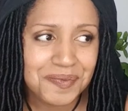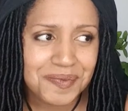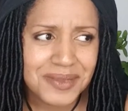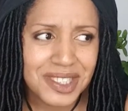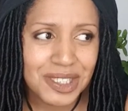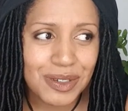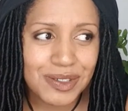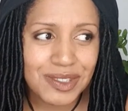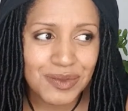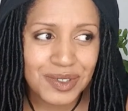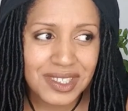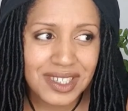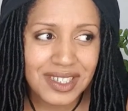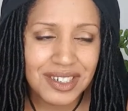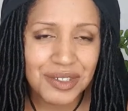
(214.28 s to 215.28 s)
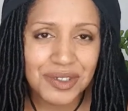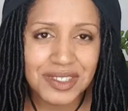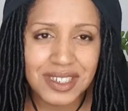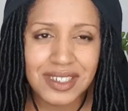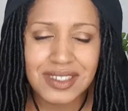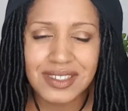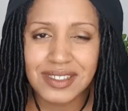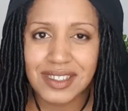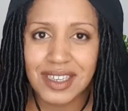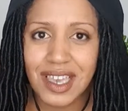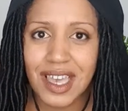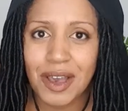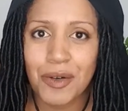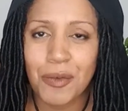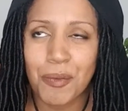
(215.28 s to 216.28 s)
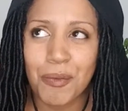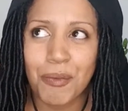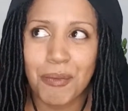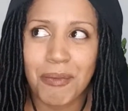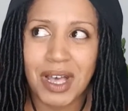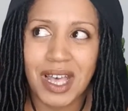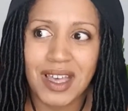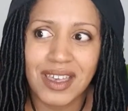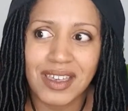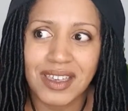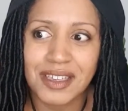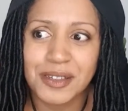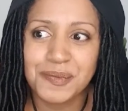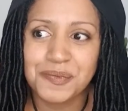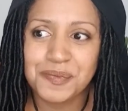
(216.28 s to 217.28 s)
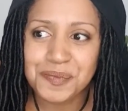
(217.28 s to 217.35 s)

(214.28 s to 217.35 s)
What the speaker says: So it's really interesting to see how my